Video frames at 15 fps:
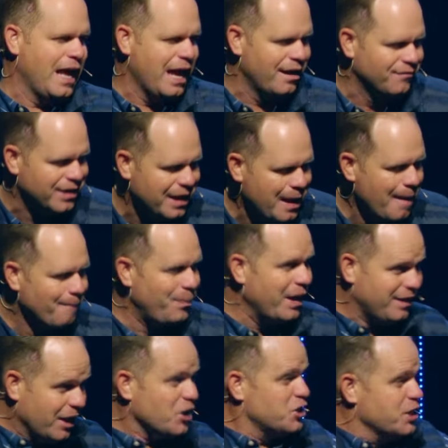laugh.
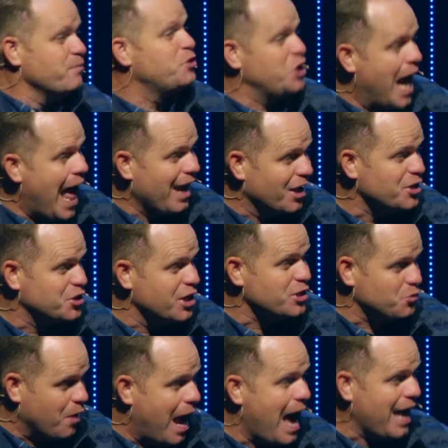But there's some
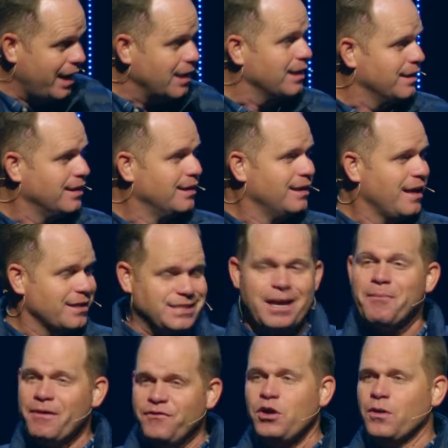challenges, right?
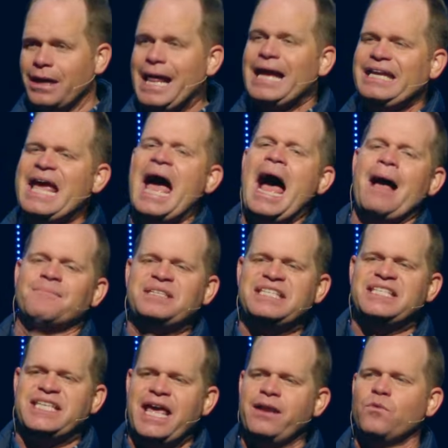Some of you are like, yeah, I'm
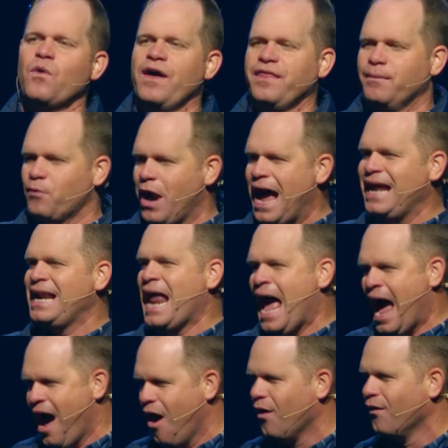sitting with them right
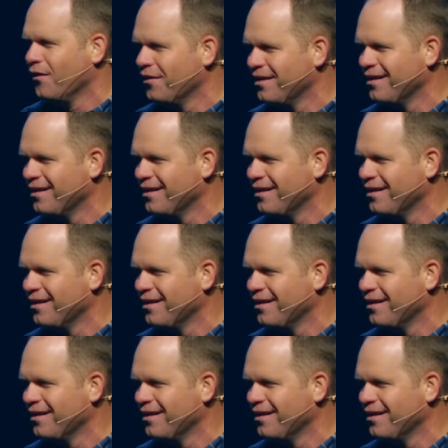now,